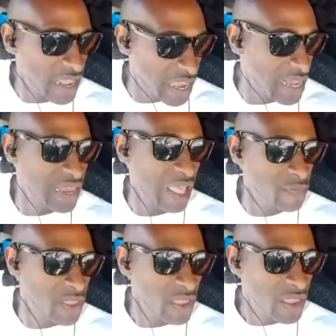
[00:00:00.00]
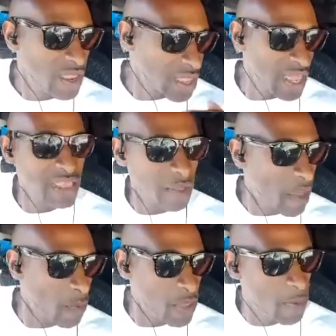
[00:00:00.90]
kidnap
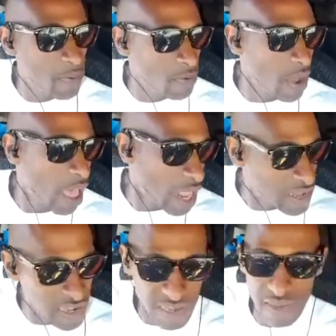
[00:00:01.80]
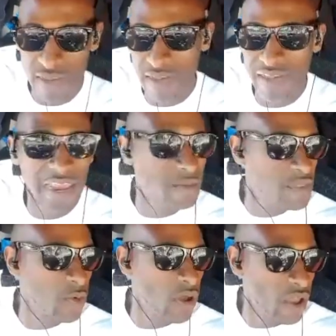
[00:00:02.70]
our people, our ancestors, and send them
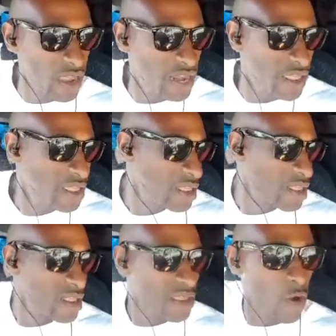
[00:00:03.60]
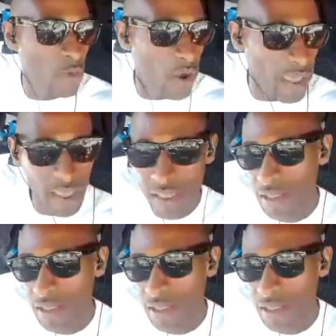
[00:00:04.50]
to work, innit? Yo, boy.